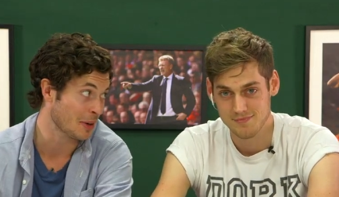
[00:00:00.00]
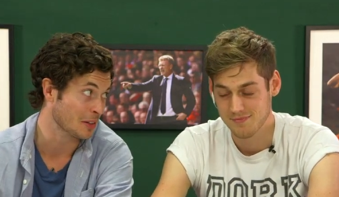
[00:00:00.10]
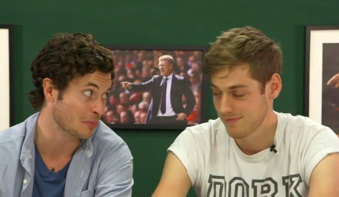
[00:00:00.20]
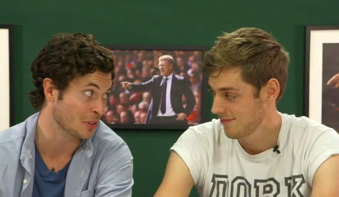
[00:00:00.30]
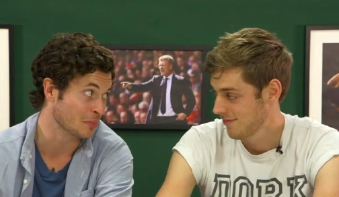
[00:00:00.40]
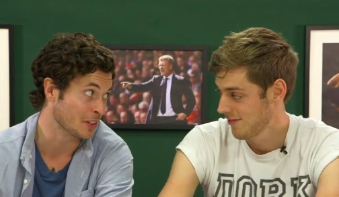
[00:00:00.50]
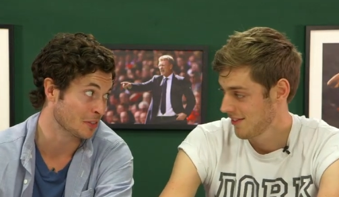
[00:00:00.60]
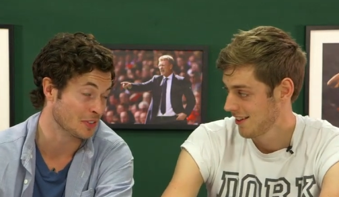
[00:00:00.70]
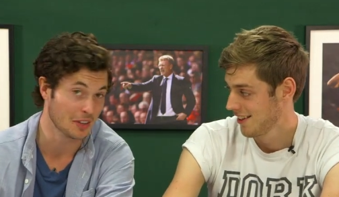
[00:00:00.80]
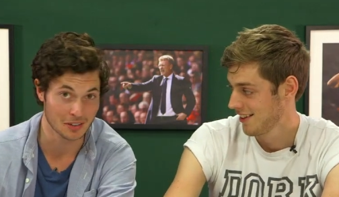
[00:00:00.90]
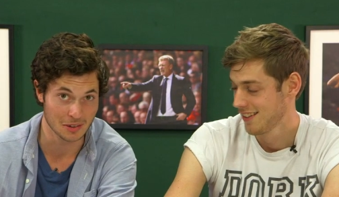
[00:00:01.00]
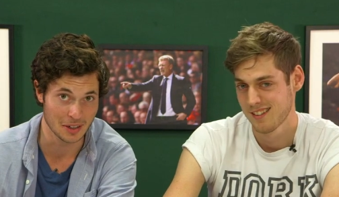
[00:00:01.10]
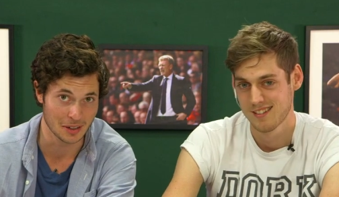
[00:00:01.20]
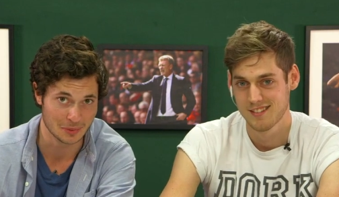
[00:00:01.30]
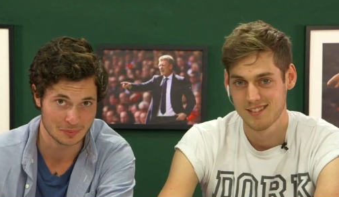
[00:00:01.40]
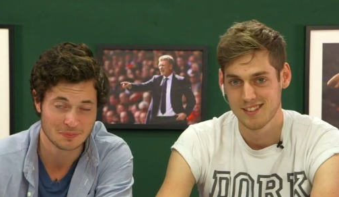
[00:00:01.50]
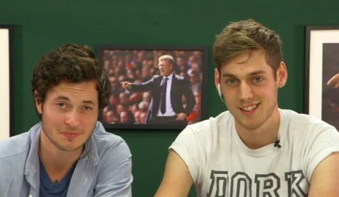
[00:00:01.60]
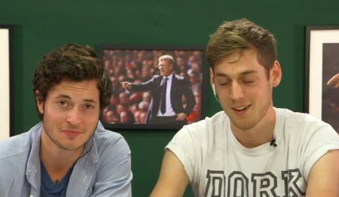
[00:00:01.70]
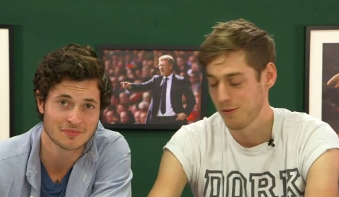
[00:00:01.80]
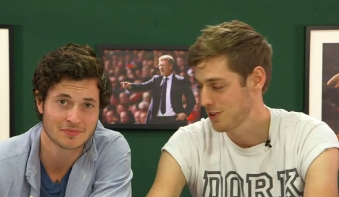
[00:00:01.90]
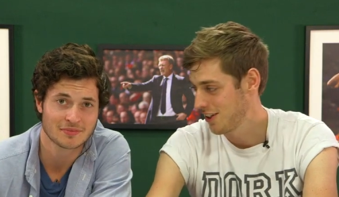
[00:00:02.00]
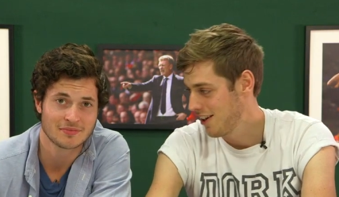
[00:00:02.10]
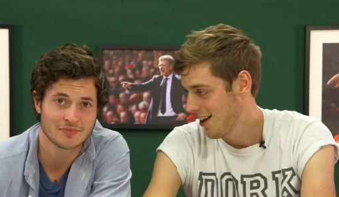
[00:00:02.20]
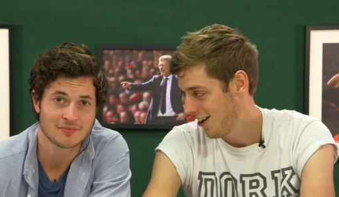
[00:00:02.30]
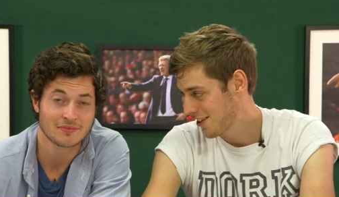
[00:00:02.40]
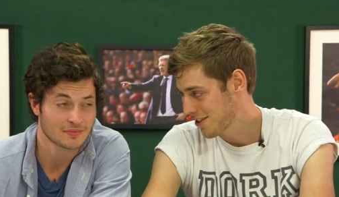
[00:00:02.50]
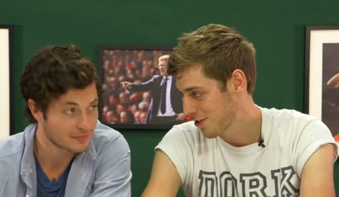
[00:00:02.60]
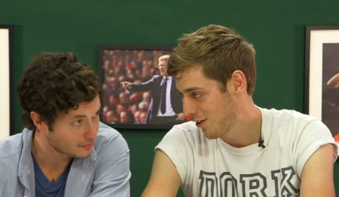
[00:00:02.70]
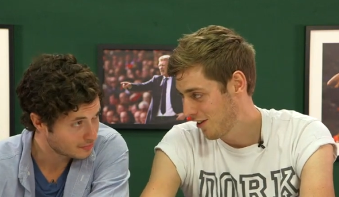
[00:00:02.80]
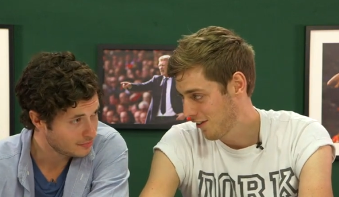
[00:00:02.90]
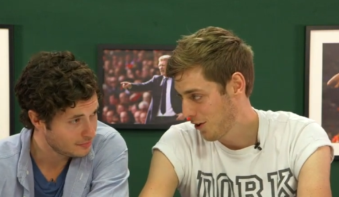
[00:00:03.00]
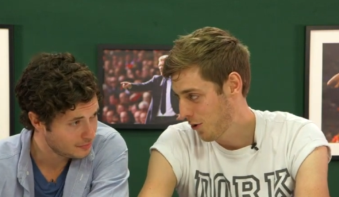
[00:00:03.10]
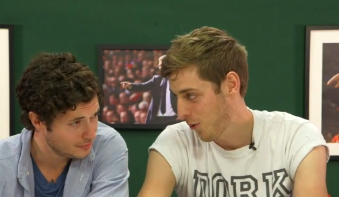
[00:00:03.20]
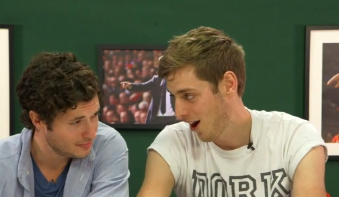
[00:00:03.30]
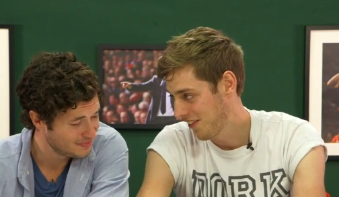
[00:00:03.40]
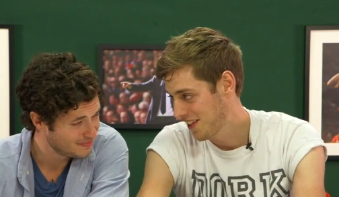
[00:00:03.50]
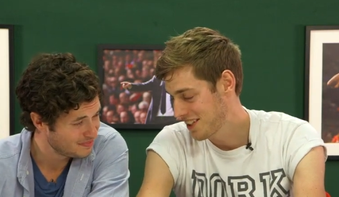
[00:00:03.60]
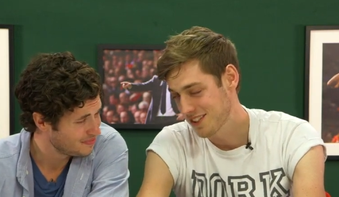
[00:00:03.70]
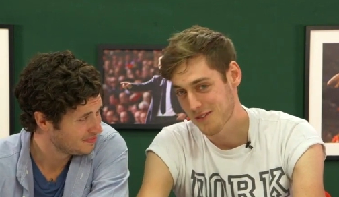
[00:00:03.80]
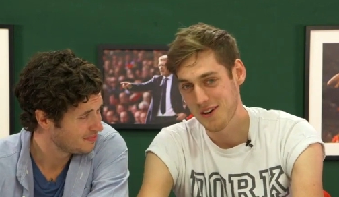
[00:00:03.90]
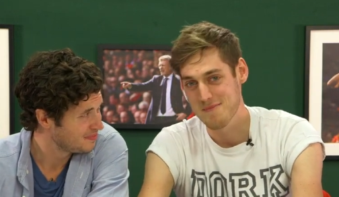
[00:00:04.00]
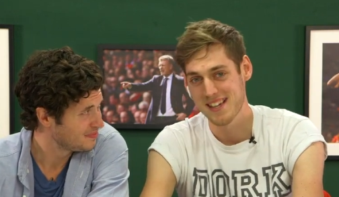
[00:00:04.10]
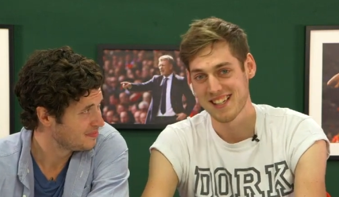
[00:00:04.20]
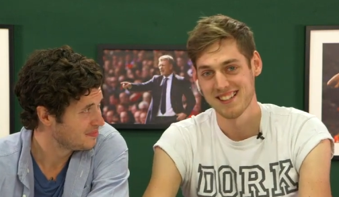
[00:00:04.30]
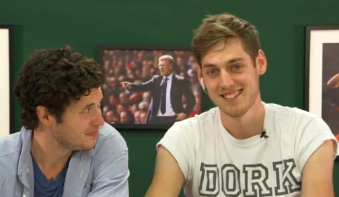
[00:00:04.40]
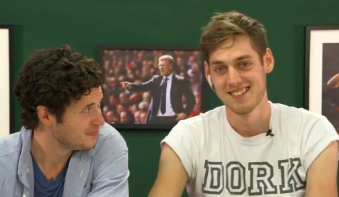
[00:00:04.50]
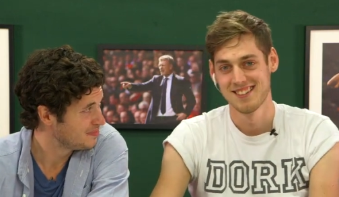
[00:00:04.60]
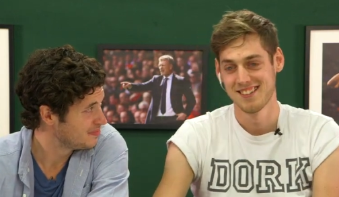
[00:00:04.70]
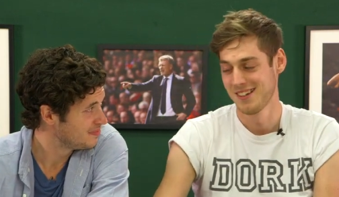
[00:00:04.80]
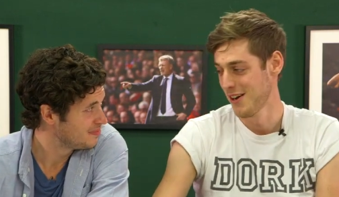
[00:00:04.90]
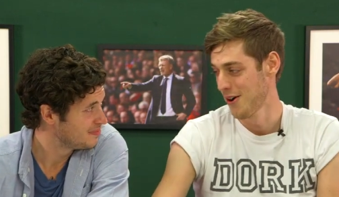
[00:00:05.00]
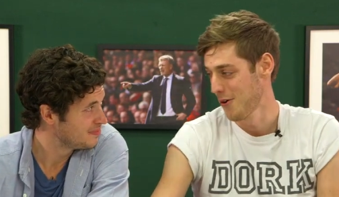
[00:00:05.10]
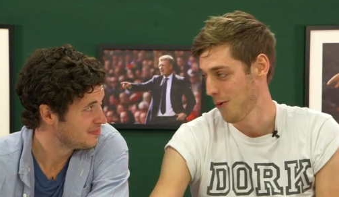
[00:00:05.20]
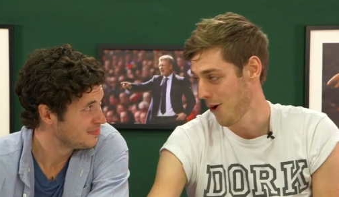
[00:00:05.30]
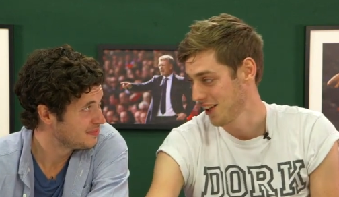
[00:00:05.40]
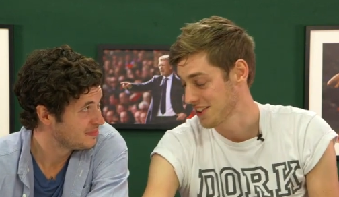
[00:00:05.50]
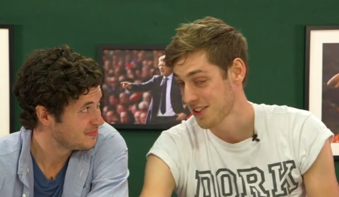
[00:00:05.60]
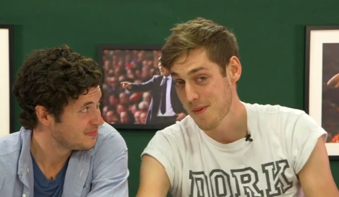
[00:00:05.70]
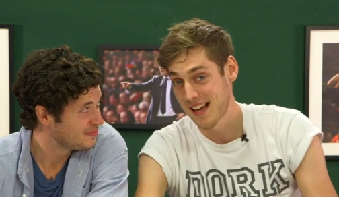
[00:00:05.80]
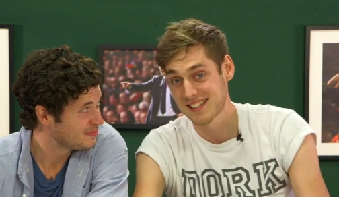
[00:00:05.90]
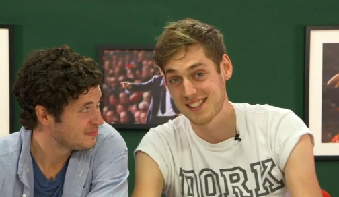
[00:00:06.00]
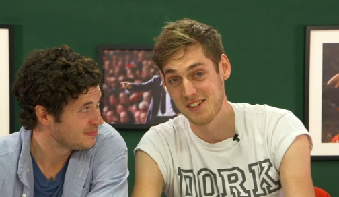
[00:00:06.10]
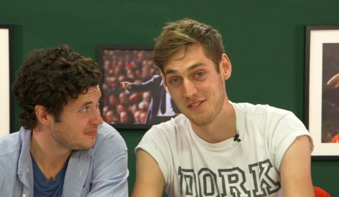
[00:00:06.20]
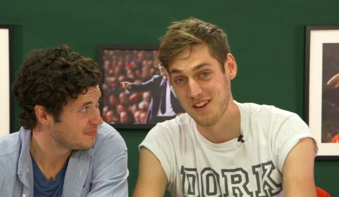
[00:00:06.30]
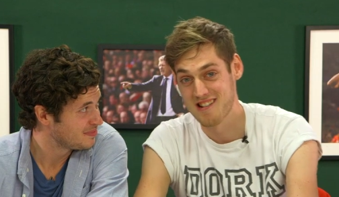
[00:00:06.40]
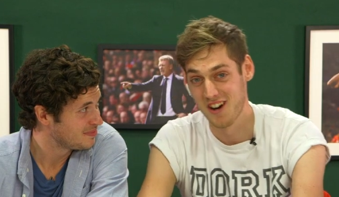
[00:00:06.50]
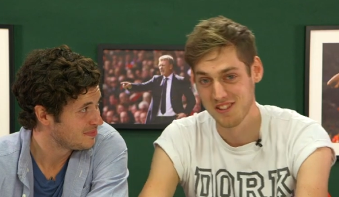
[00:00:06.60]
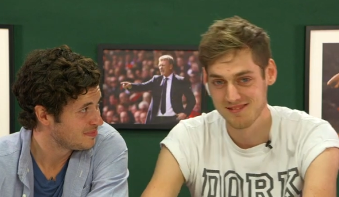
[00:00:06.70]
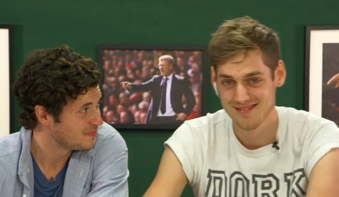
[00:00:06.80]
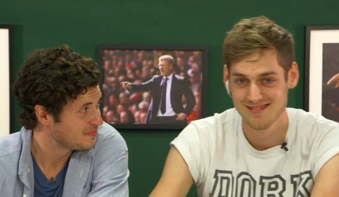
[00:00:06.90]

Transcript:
Speaker 1: about the prospect of Thiago now. Yeah, also, I just thought of
Speaker 2: another Juan that didn't quite make it. Juan Sebastian Veron.